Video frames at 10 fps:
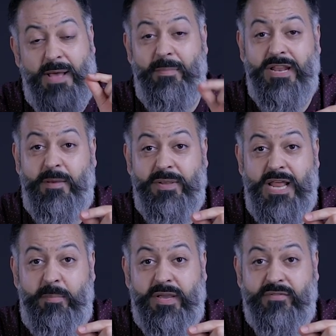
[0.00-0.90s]
that may not be
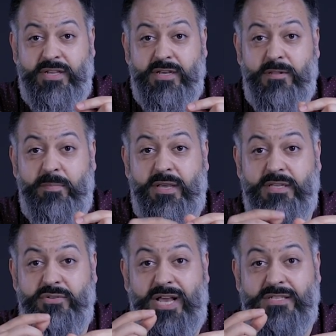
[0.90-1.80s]
that big of a deal,
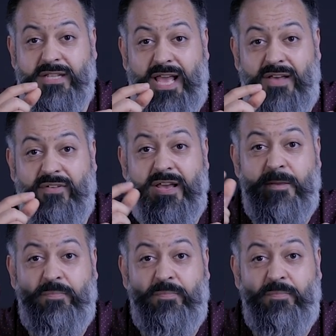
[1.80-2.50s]
because you actually have